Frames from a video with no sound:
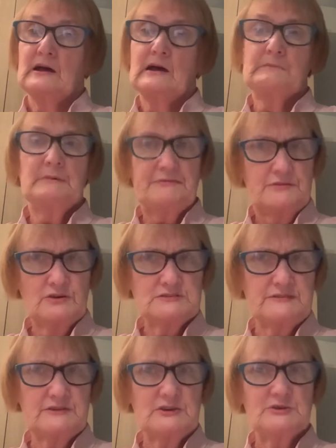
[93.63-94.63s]
But for those
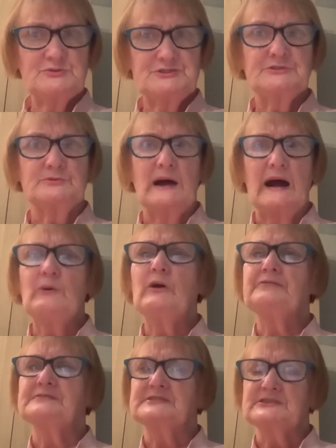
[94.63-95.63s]
of you who do, how
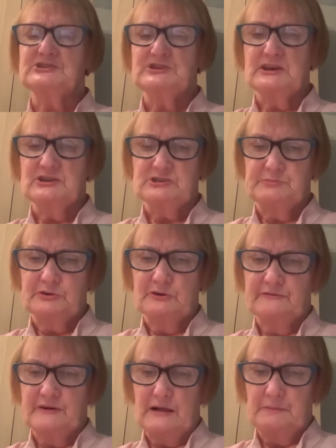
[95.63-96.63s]
often do you change your
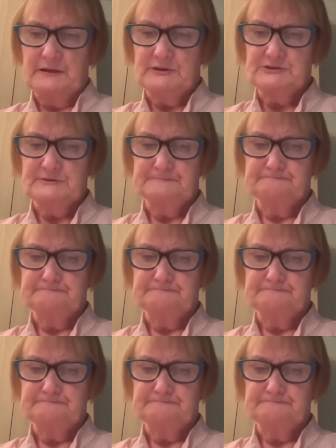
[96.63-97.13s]
profile picture?